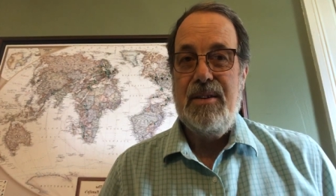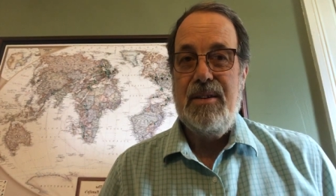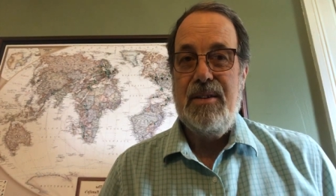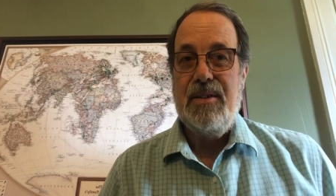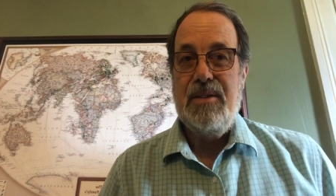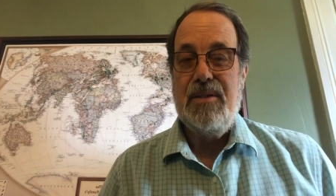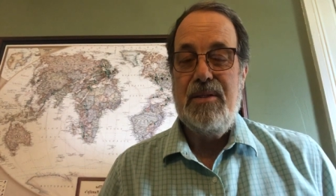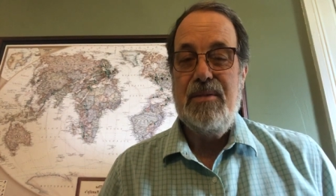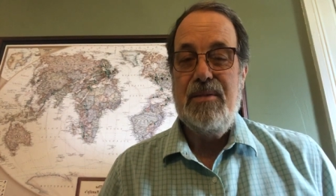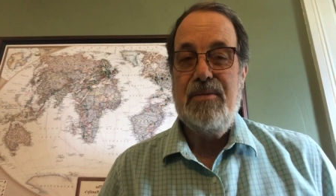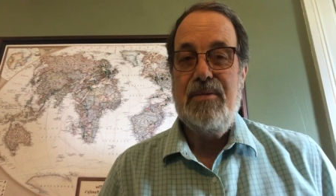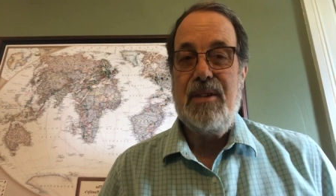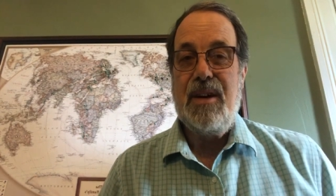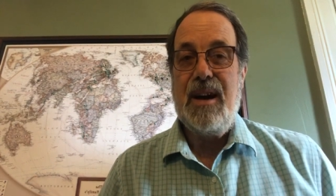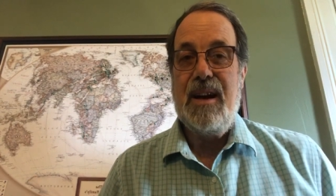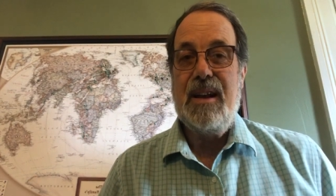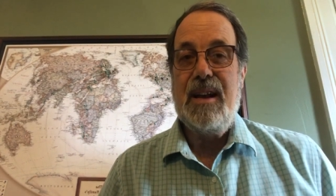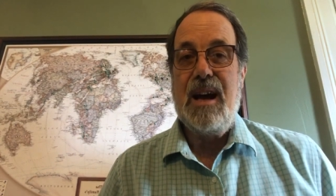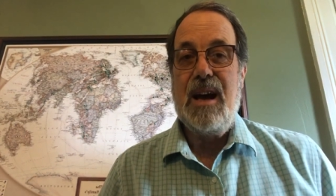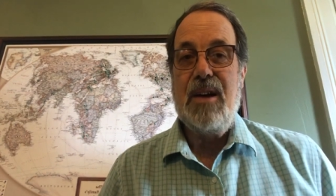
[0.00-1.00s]
you
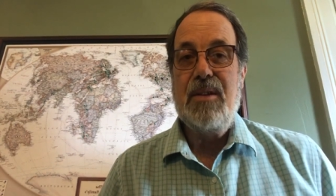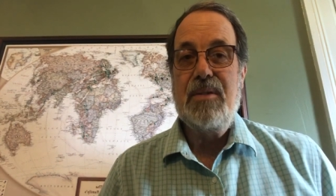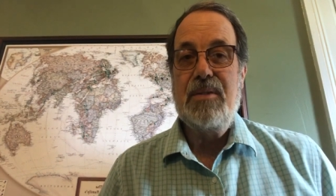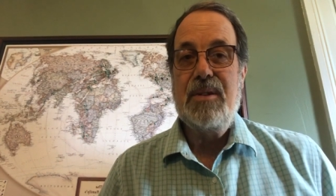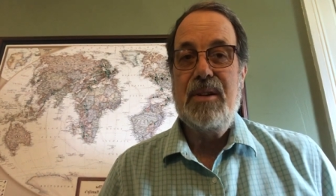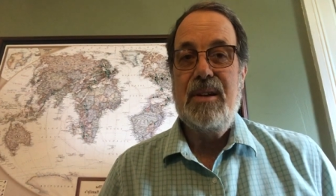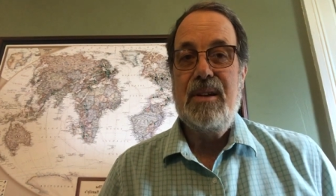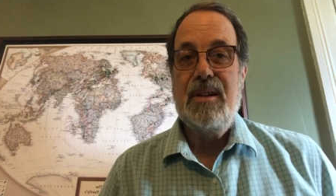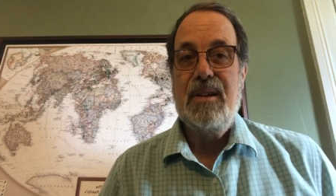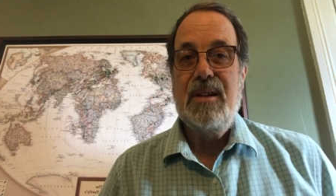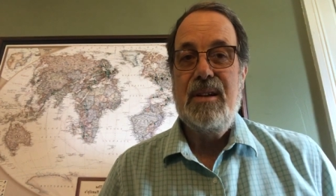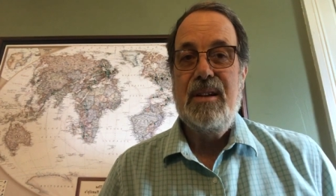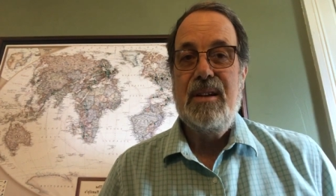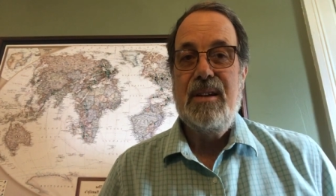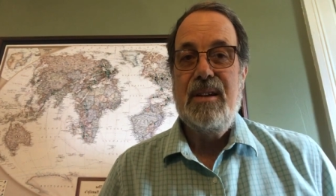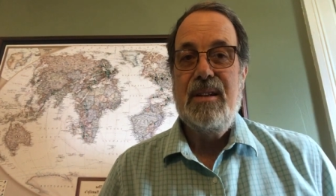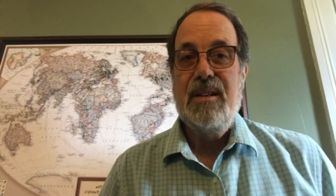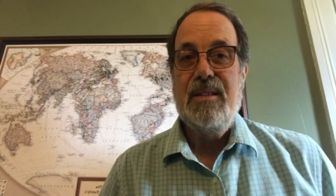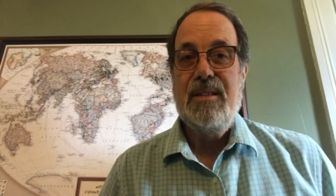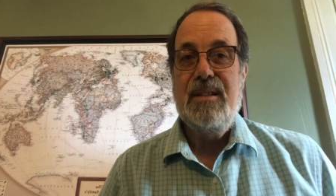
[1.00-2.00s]
find out
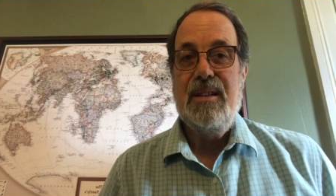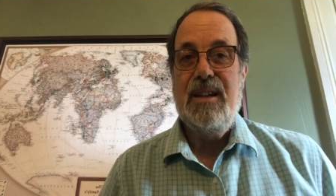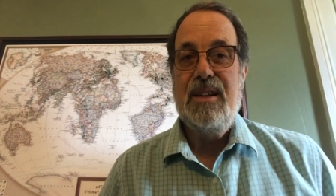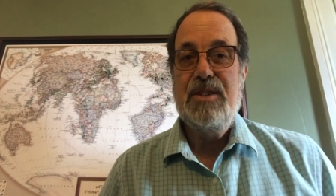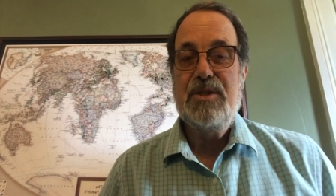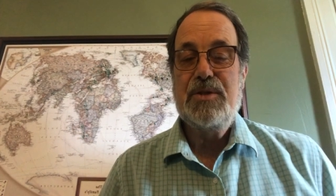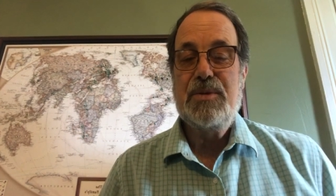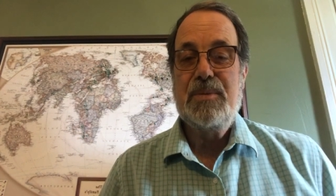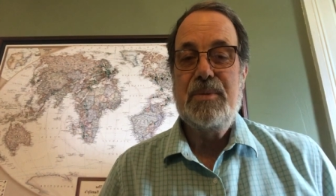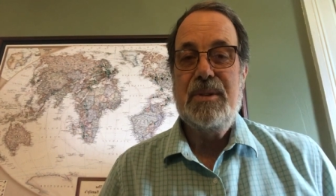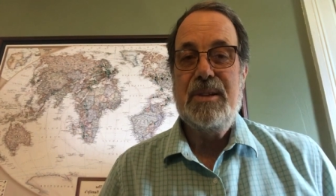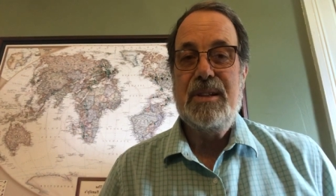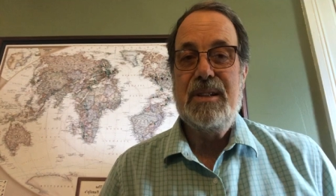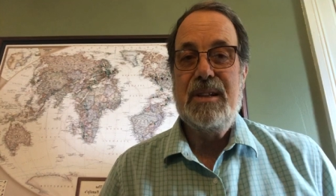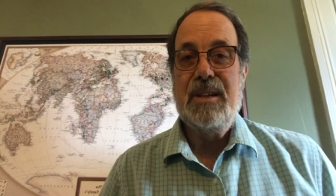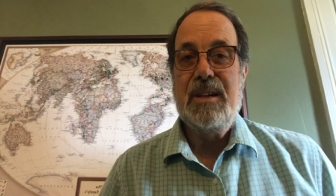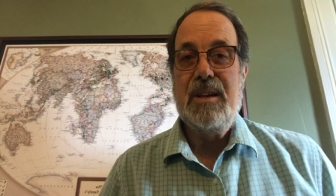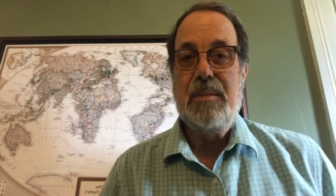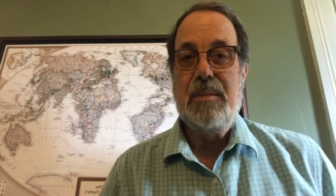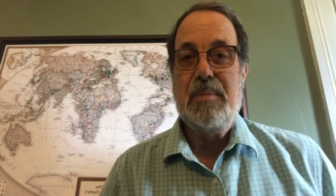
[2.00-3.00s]
that it's
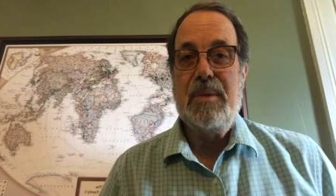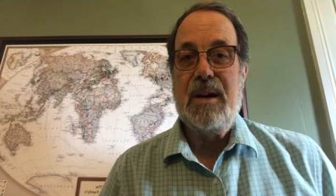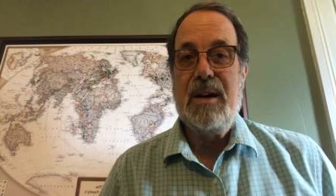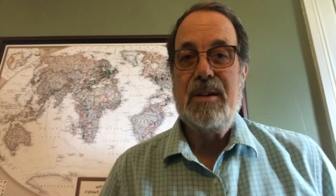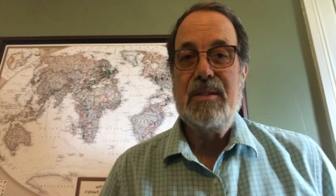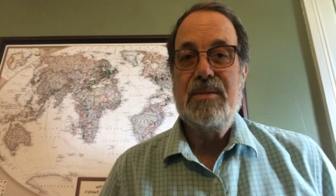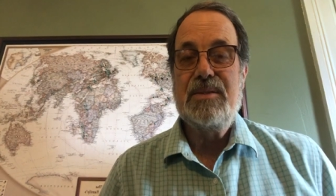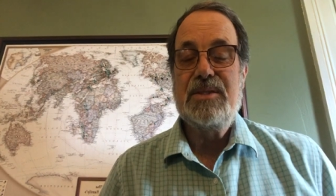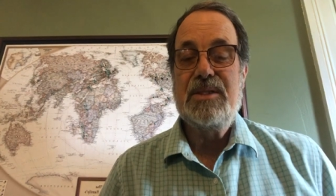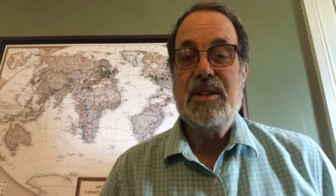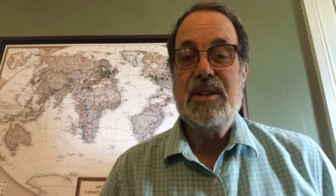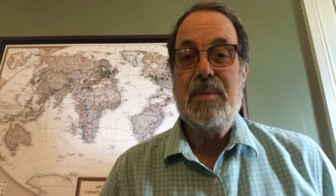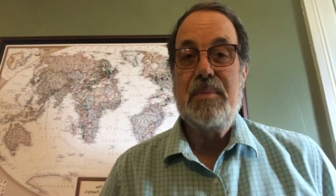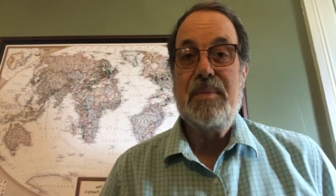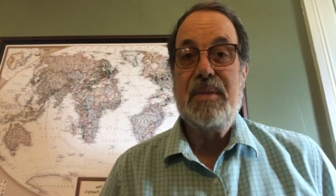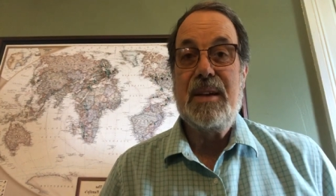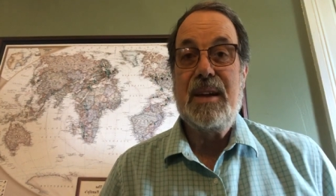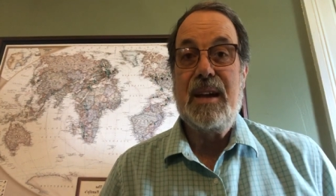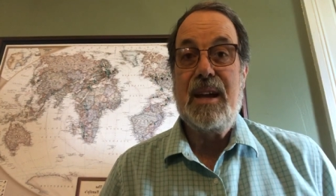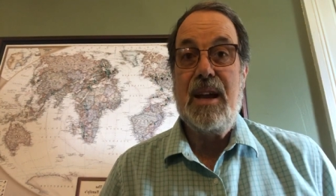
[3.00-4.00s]
really about
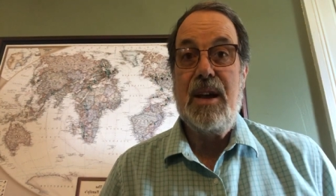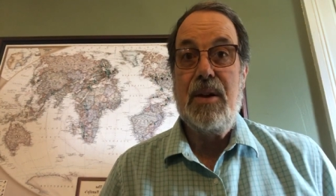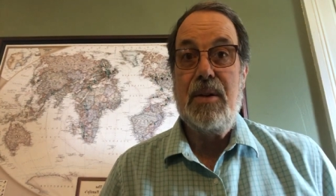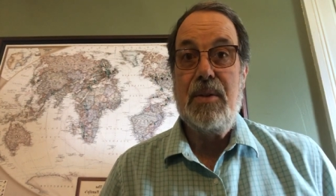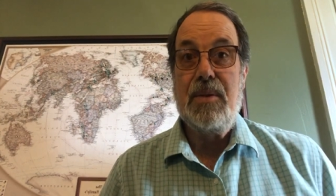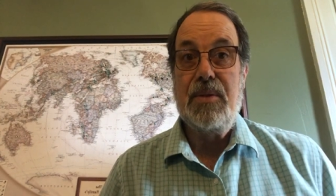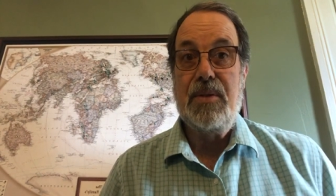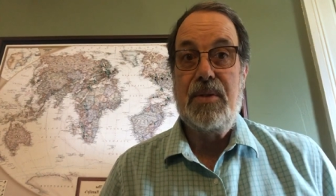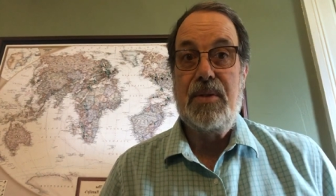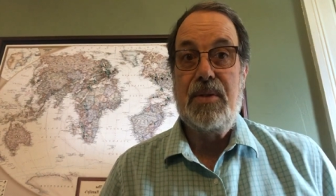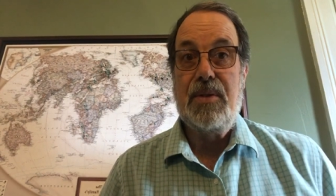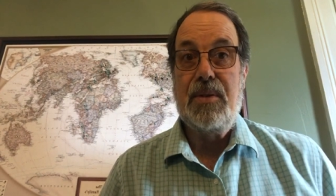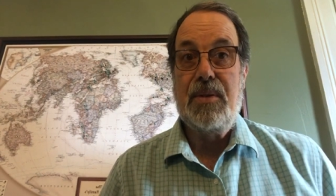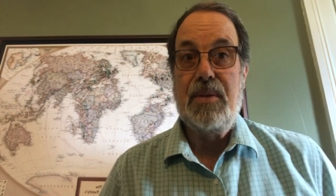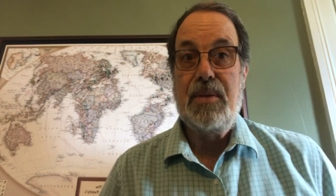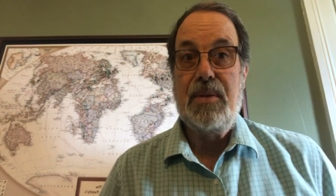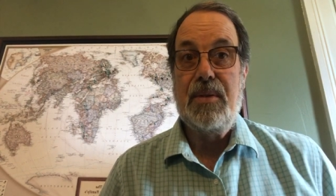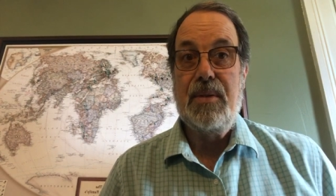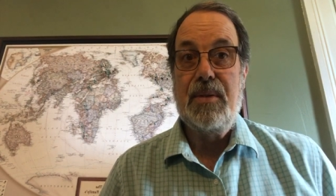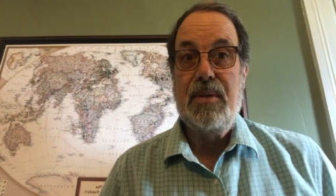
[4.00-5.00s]
something else
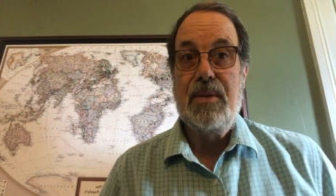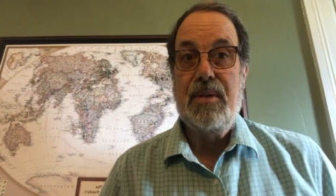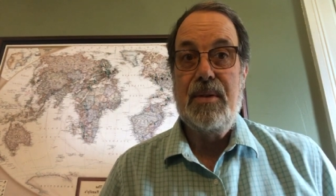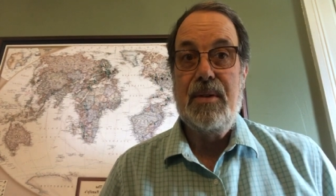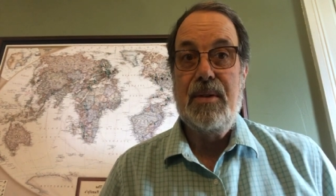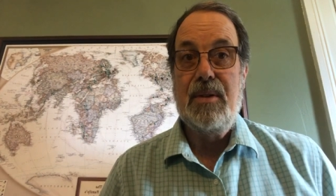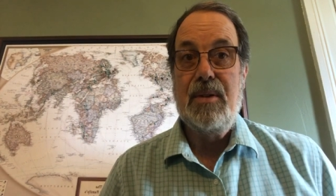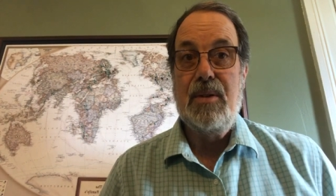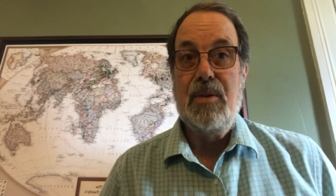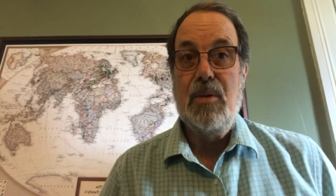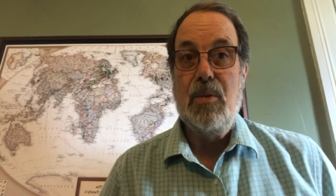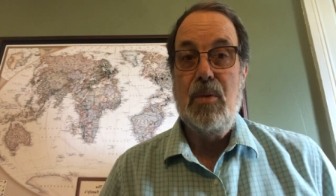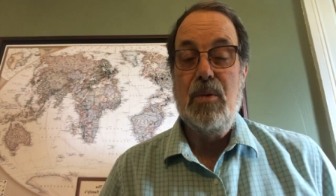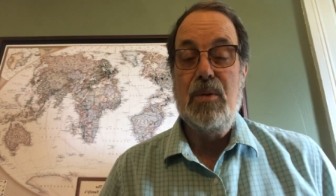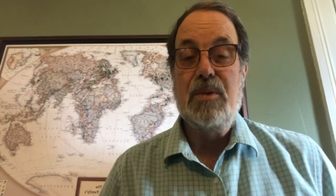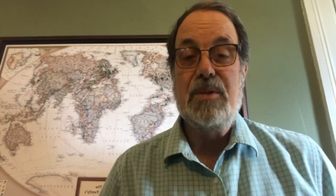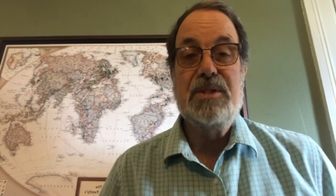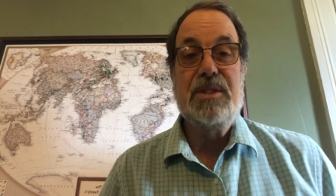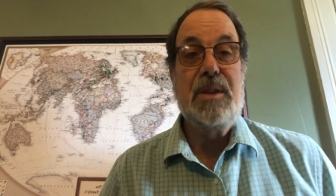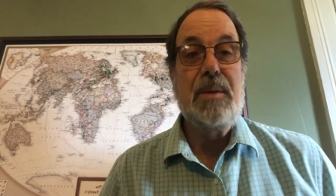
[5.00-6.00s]

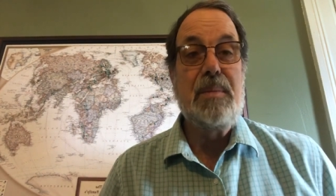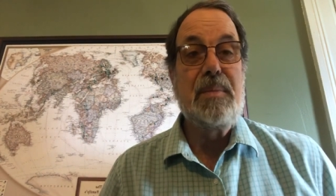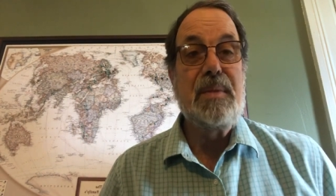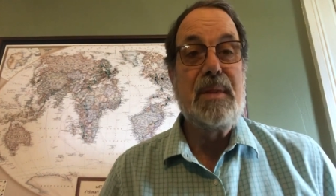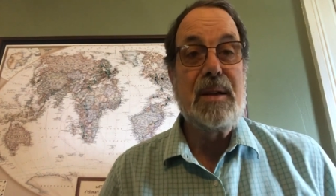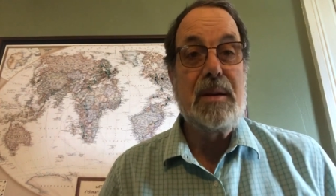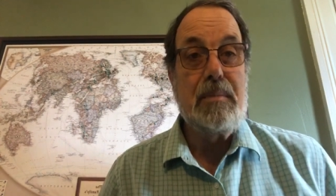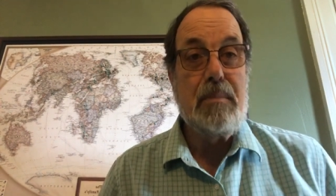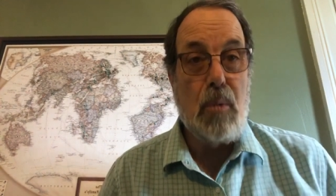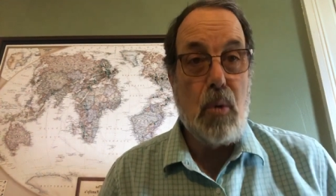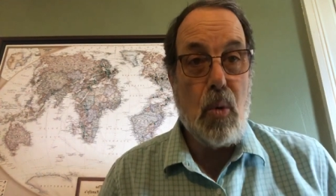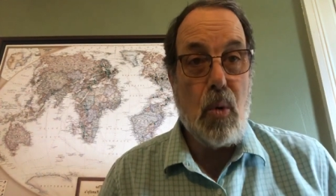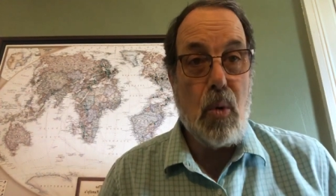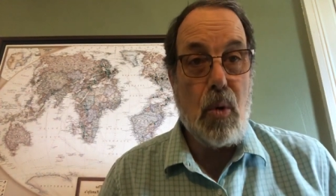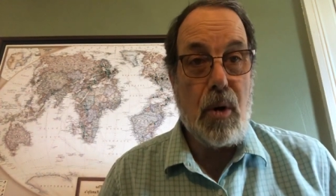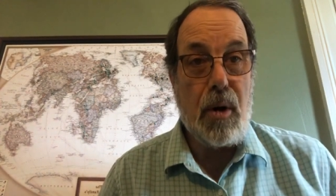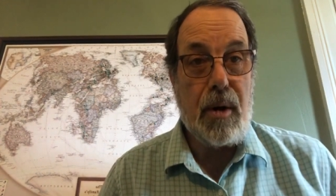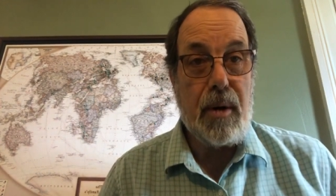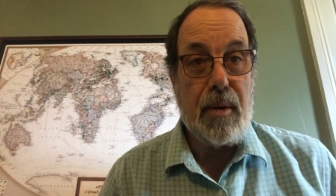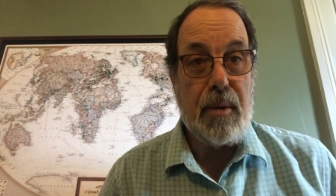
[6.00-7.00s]
or something more.